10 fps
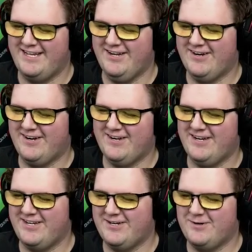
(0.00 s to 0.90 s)

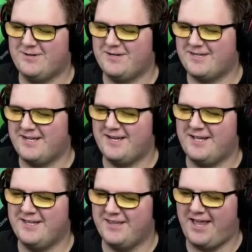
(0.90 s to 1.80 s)
You're
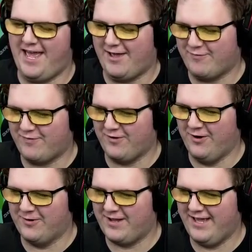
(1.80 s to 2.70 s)
gonna laugh,
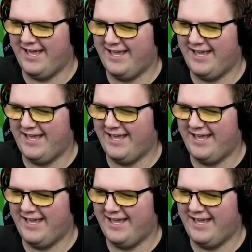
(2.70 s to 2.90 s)
okay?